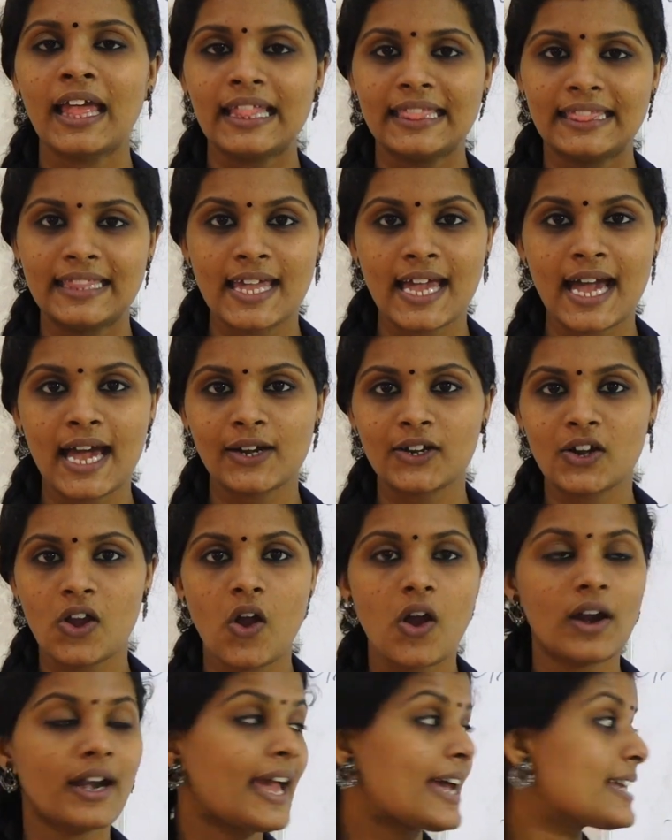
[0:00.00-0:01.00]
They are
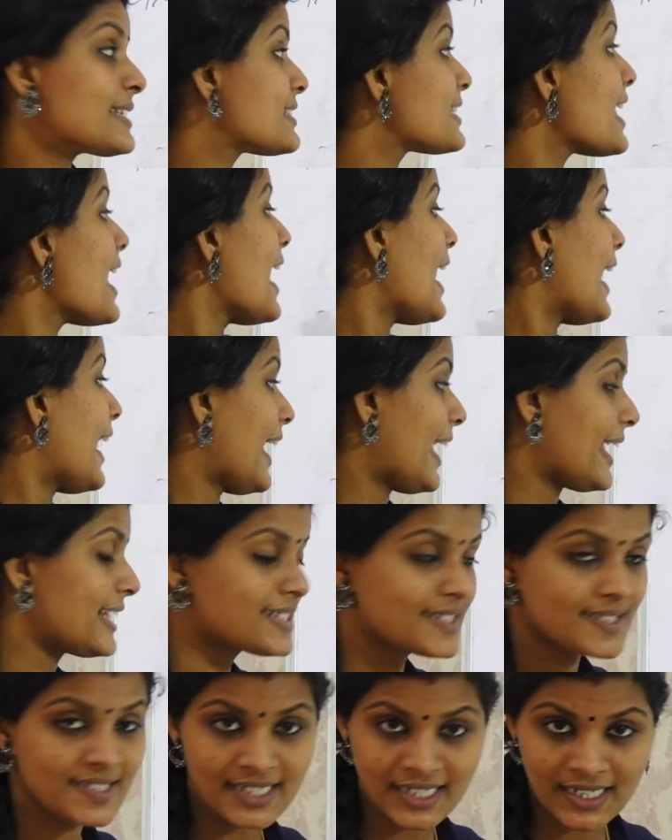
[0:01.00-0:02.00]
known as
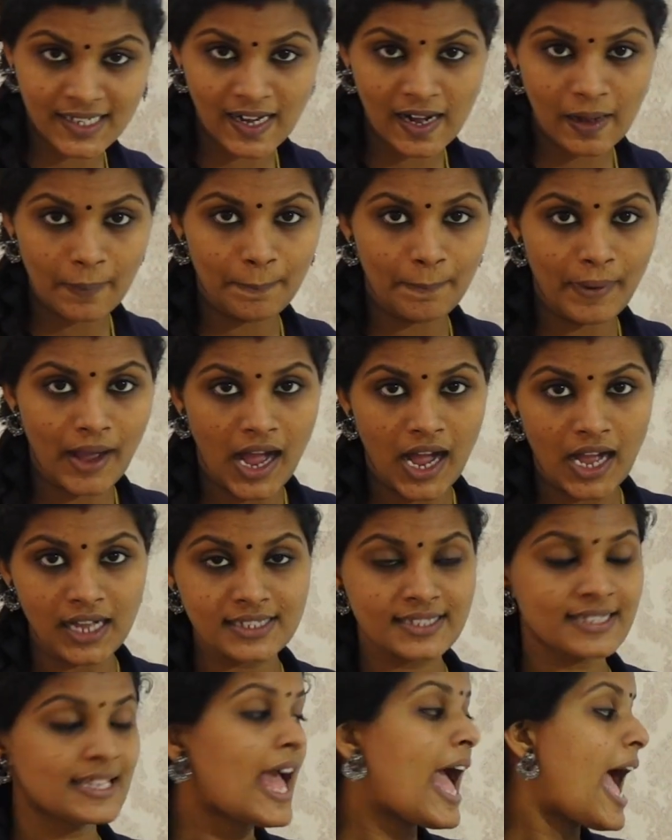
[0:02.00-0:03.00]
external
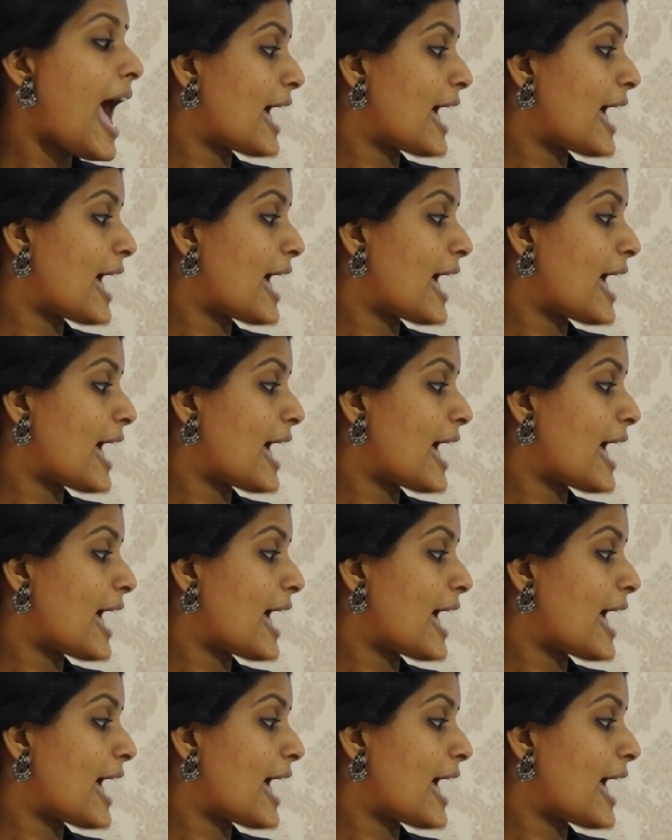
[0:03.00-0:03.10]
parts,